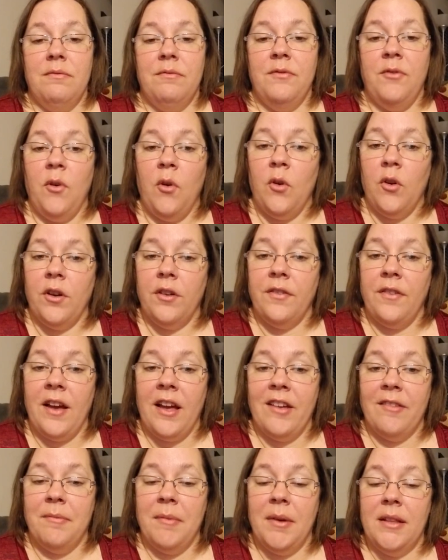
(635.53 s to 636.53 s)
4 or
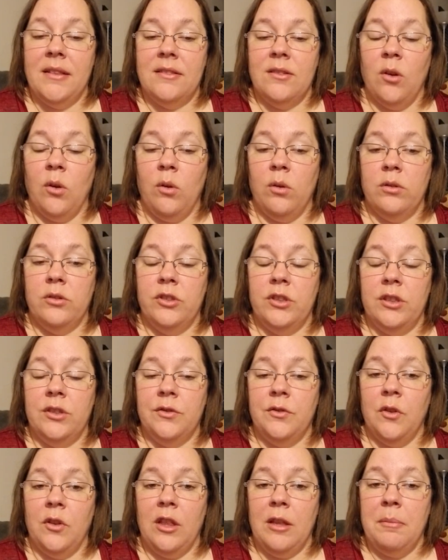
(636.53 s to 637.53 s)
5 months old, she's
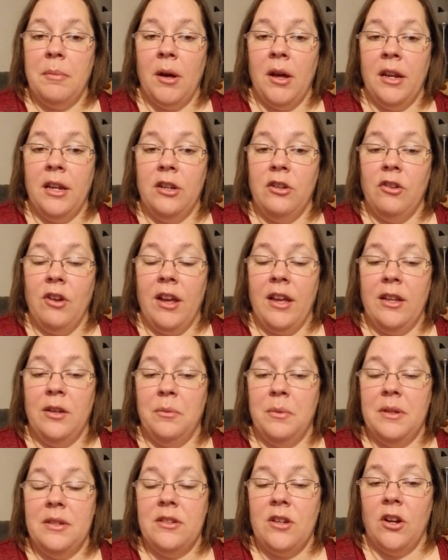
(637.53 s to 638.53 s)
fully potty trained,
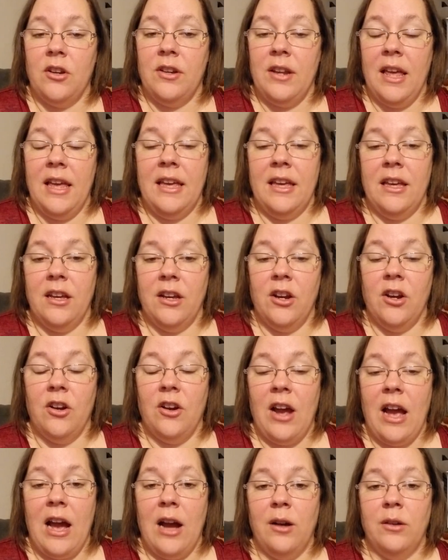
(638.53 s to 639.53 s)
we start taking her
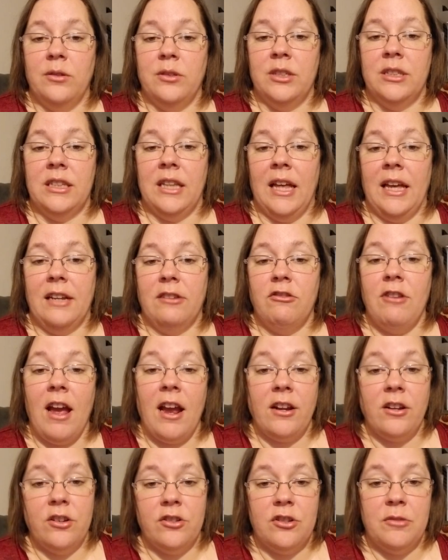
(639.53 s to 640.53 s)
out to like
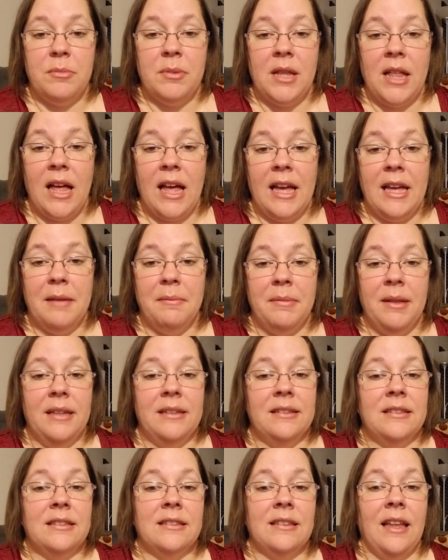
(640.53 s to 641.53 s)
Tractor Supply and
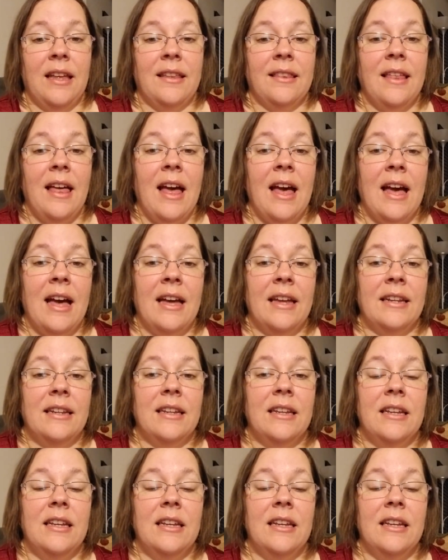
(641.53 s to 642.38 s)
places like that.